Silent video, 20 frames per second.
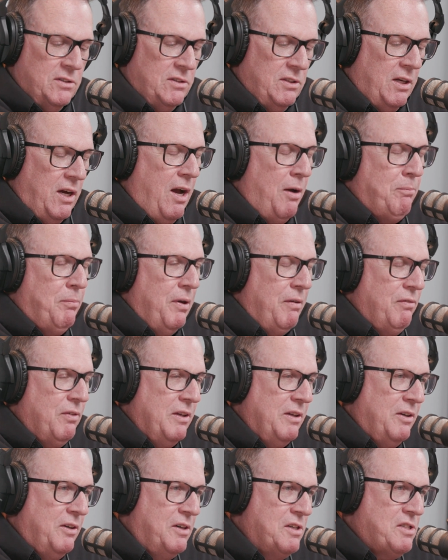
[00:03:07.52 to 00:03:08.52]
the top of
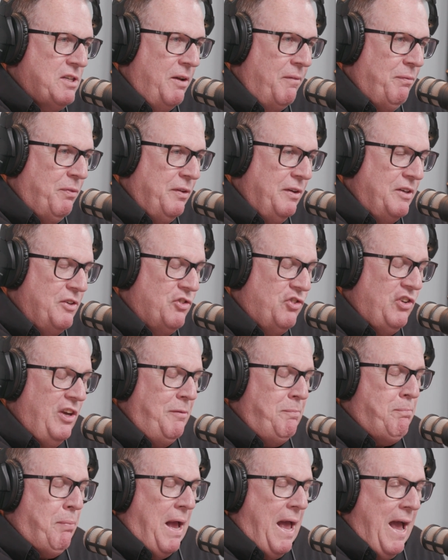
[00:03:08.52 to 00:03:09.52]
it or something.
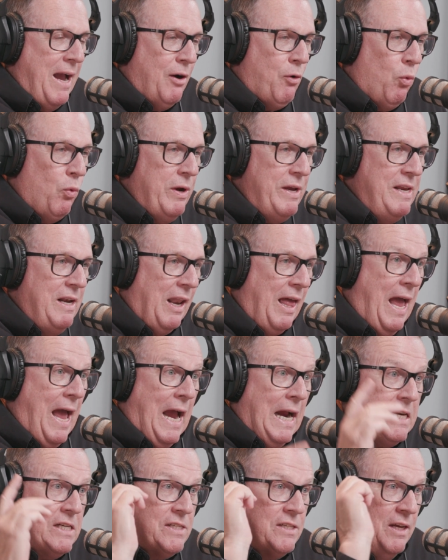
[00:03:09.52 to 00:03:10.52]
Sit back,
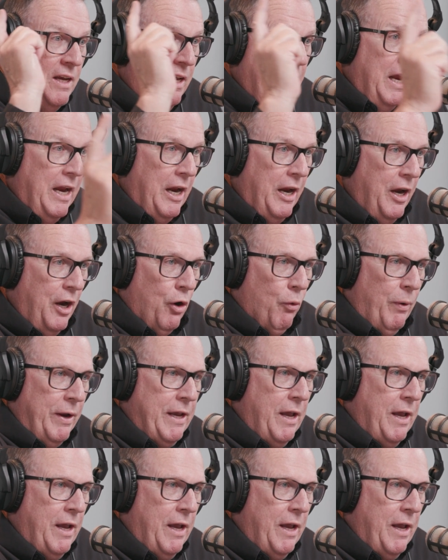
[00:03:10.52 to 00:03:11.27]
relax. Here we